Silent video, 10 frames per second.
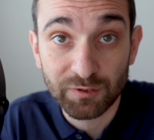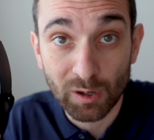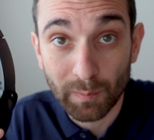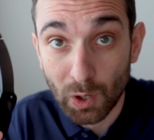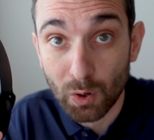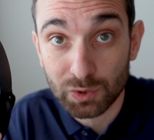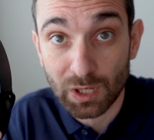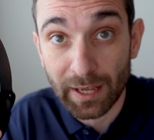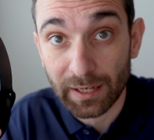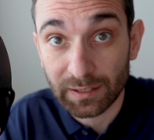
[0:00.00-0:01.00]
from Bose,
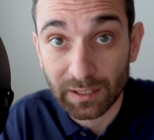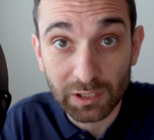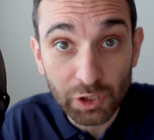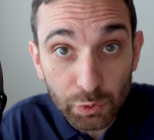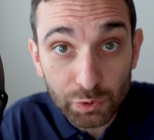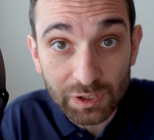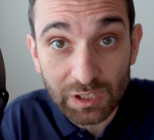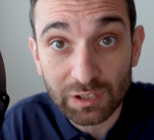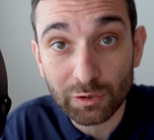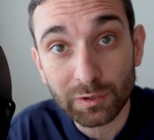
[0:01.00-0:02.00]
like the
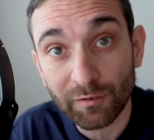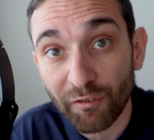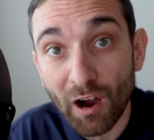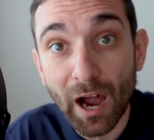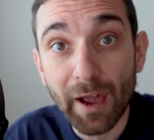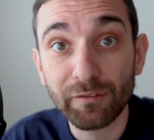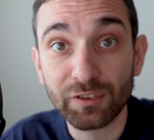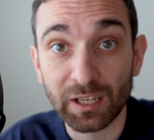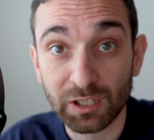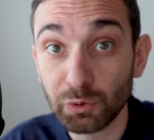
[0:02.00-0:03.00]
QC35,
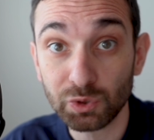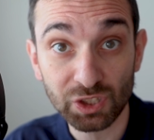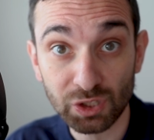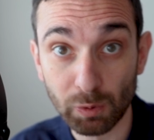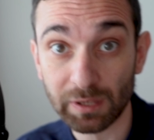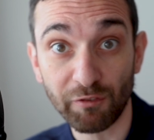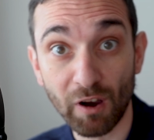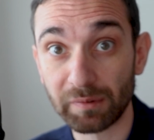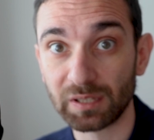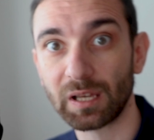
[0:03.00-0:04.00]
the
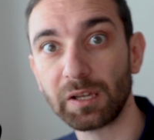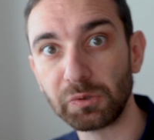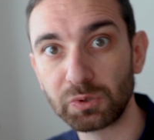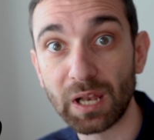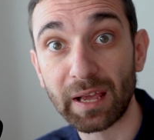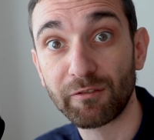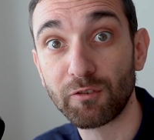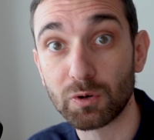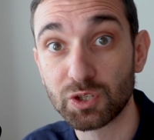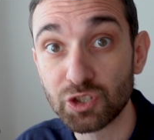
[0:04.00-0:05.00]
QC25 that I use like
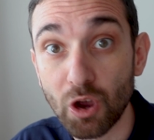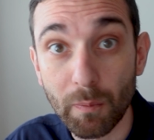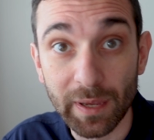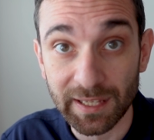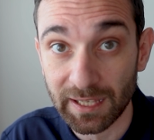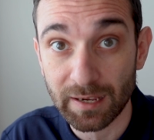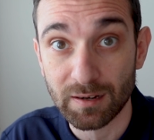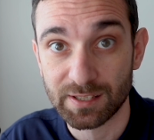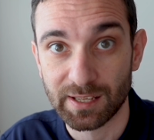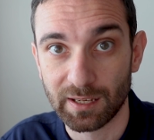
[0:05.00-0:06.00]
for so many
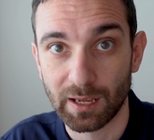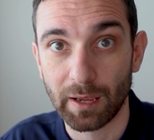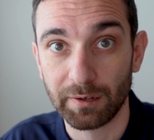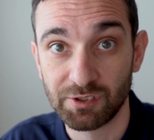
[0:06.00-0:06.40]
years and I